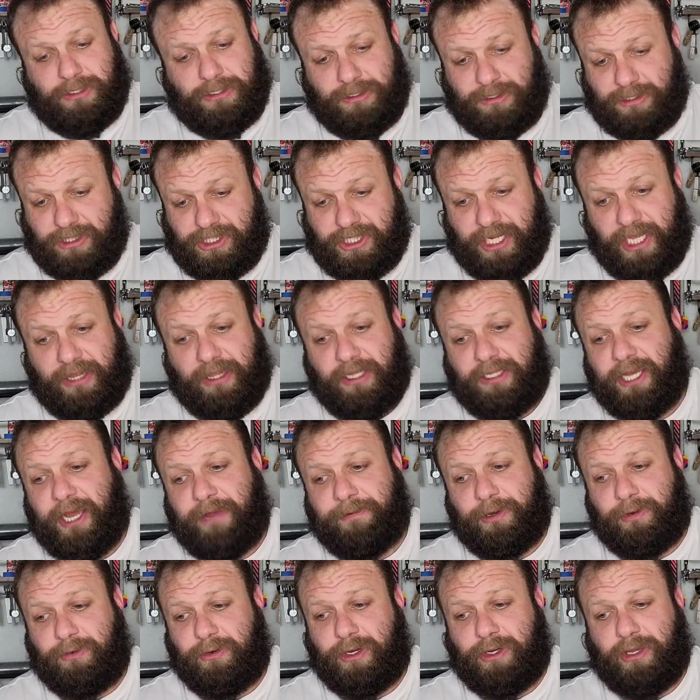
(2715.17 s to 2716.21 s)
just take the time
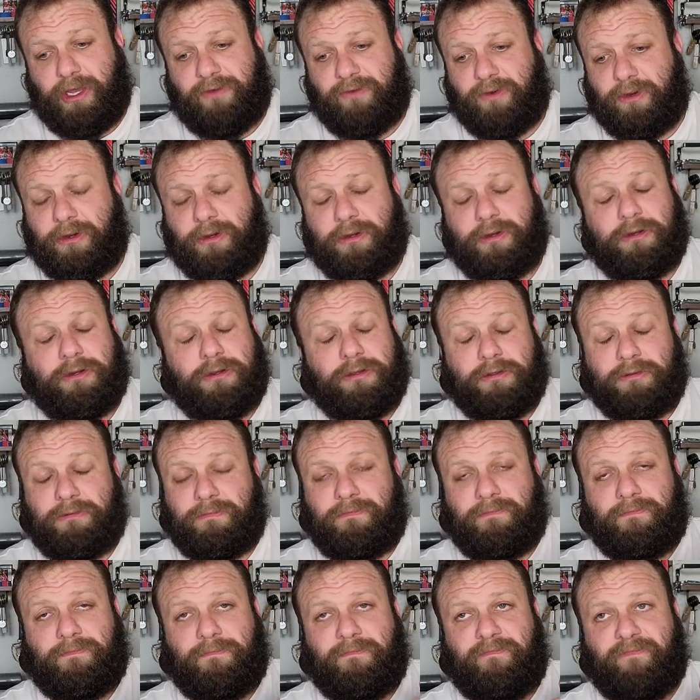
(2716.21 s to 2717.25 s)
to recover,
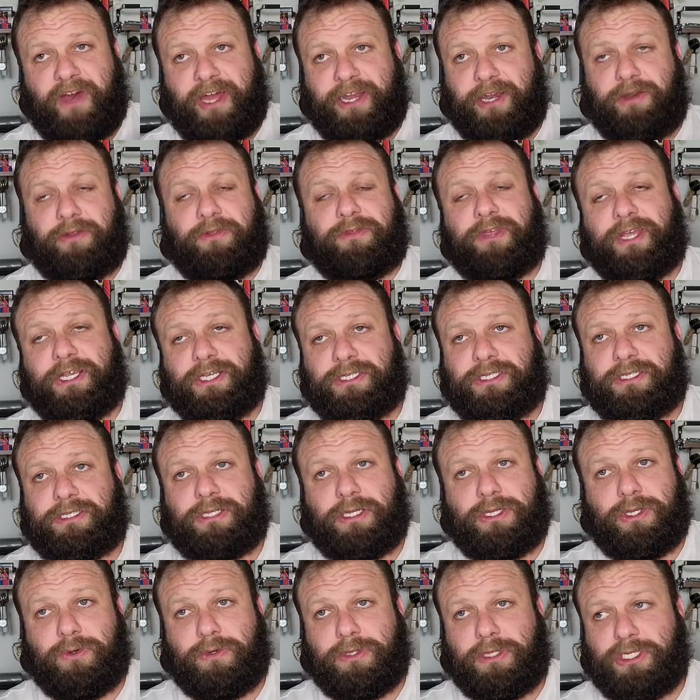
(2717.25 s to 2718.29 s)
find other things to
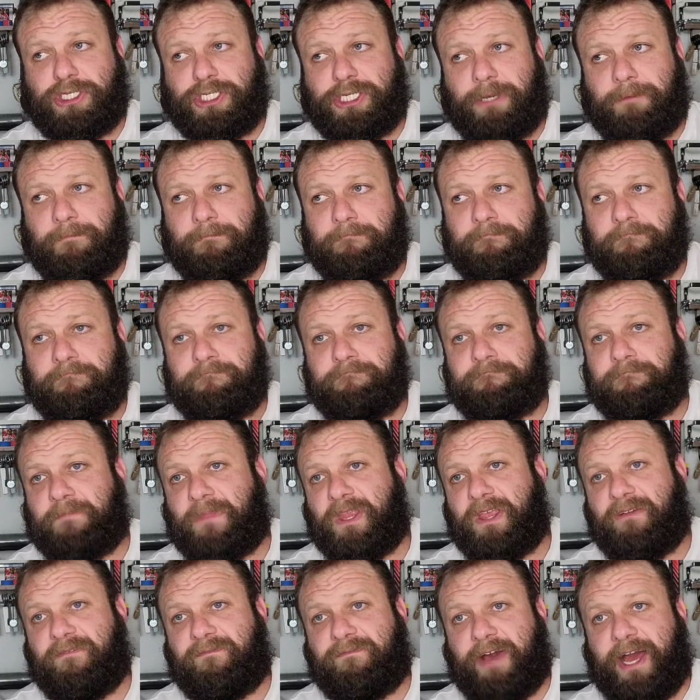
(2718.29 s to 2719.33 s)
do in the gym,
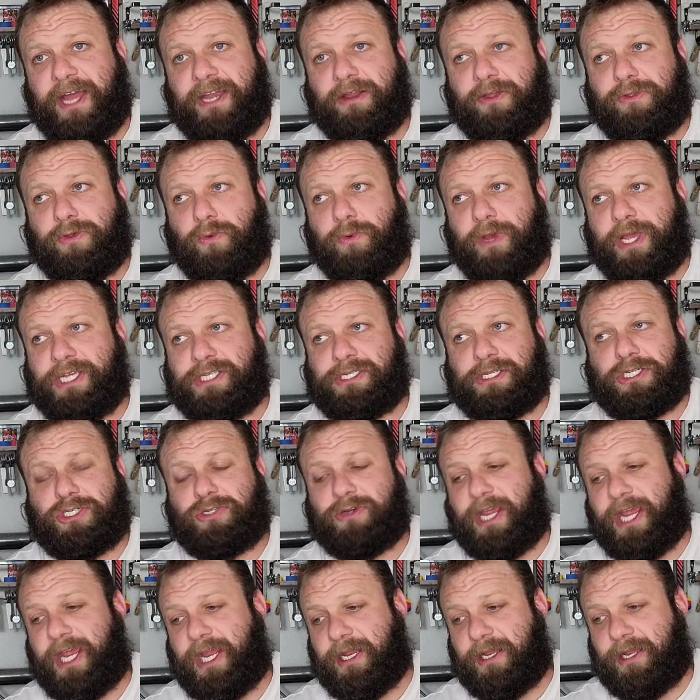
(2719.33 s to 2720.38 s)
find other ways to
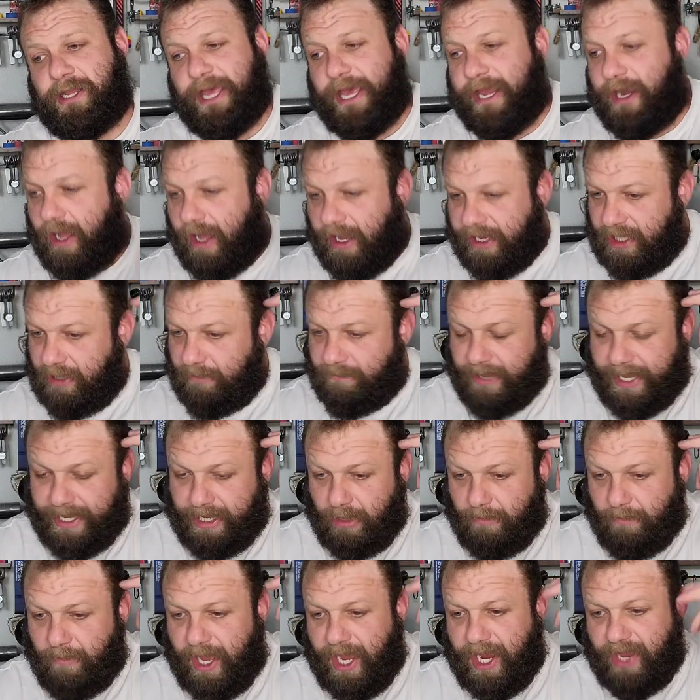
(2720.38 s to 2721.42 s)
train that occupy
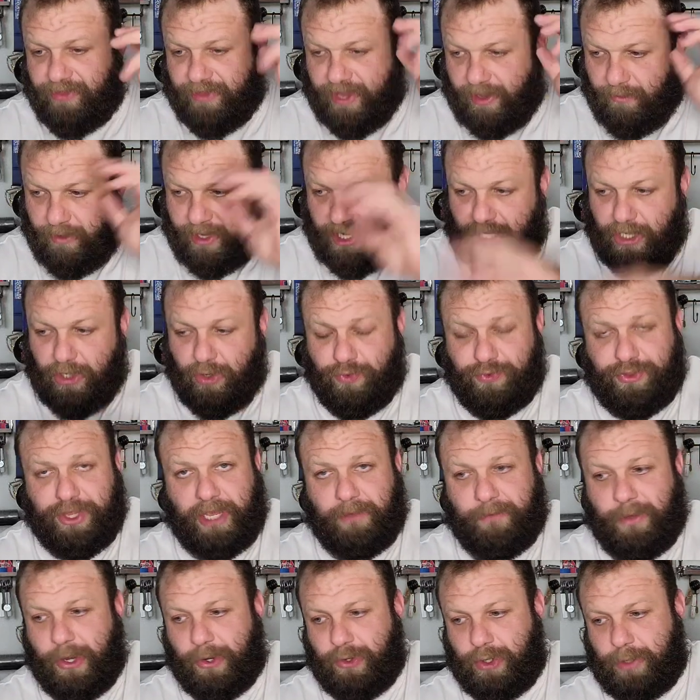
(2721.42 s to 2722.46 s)
your mind. That way you don't think
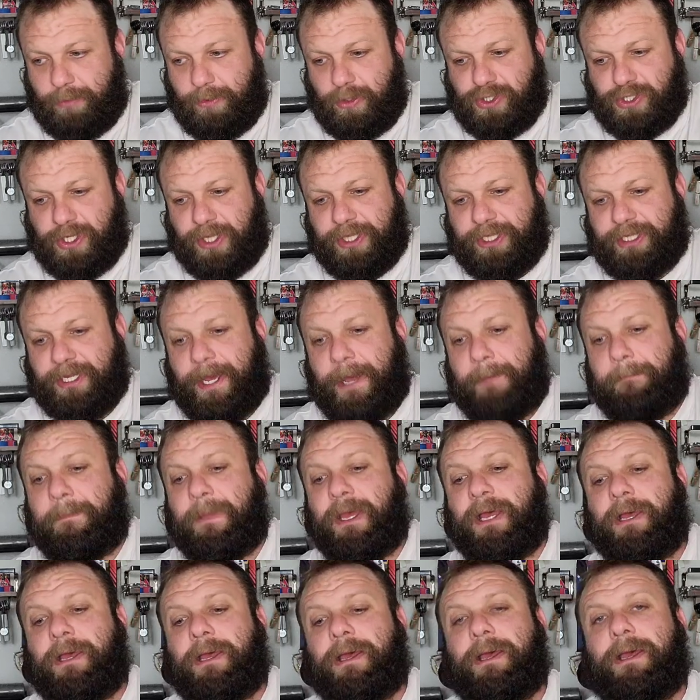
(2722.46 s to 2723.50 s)
about grippers all the time.
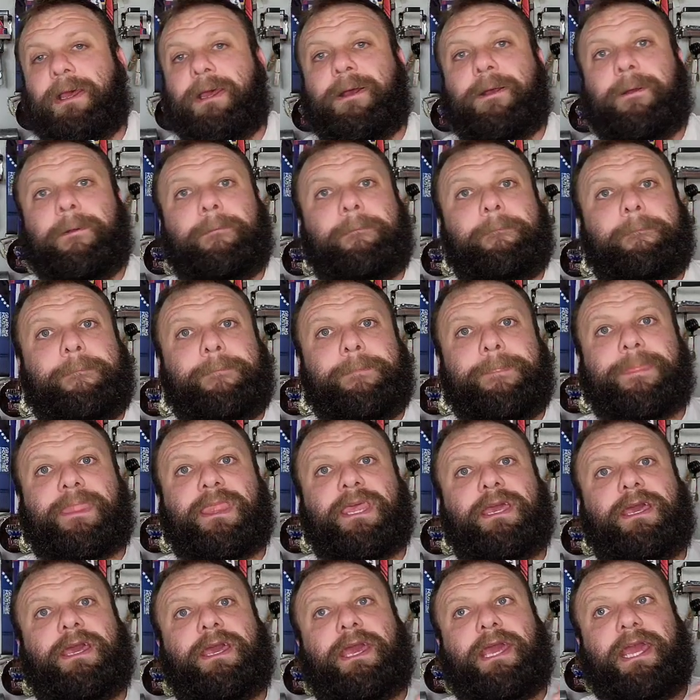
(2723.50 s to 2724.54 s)

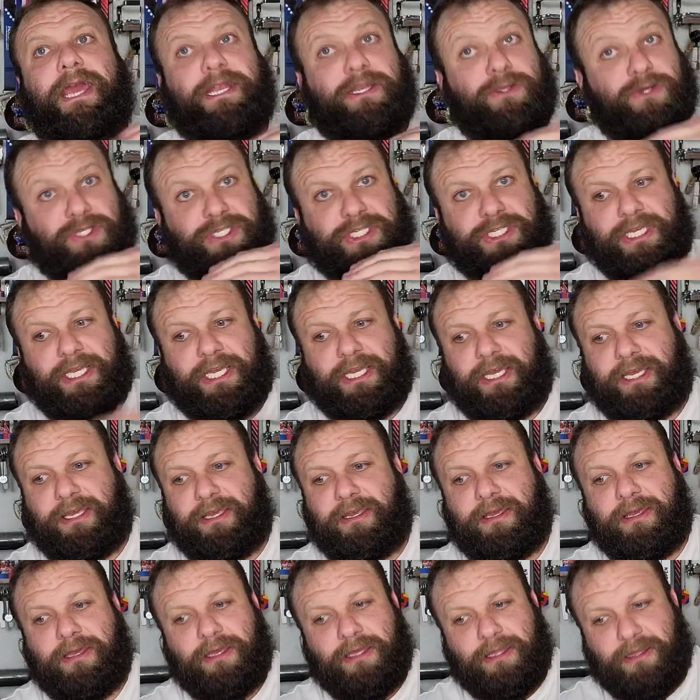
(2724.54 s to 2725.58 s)
And you'll see
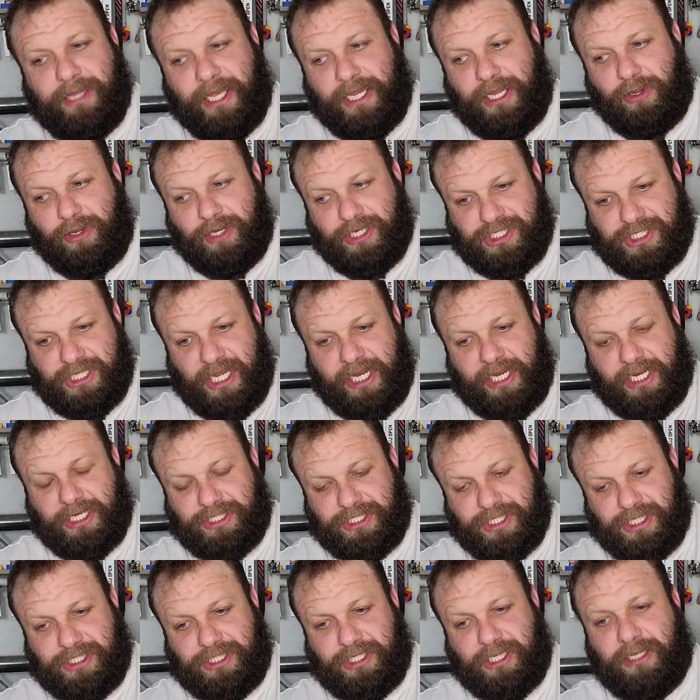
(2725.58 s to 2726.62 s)
that you can stay
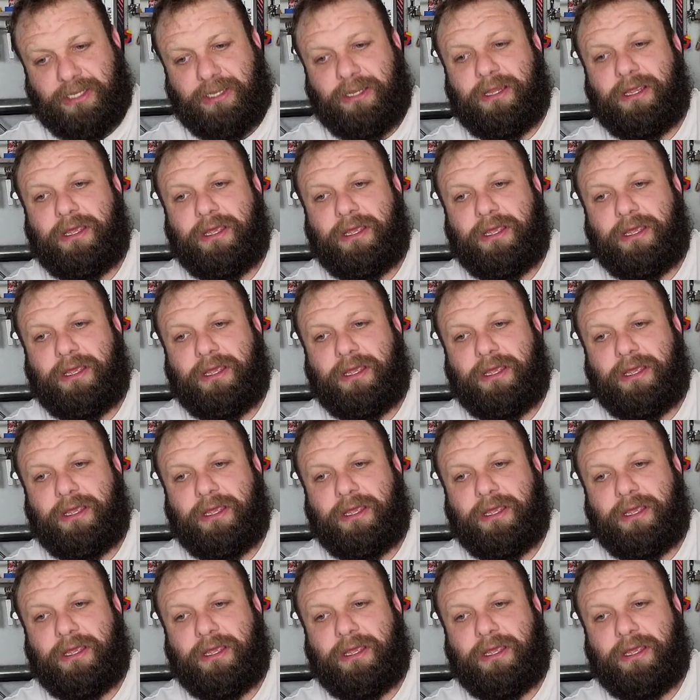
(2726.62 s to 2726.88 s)
consistent.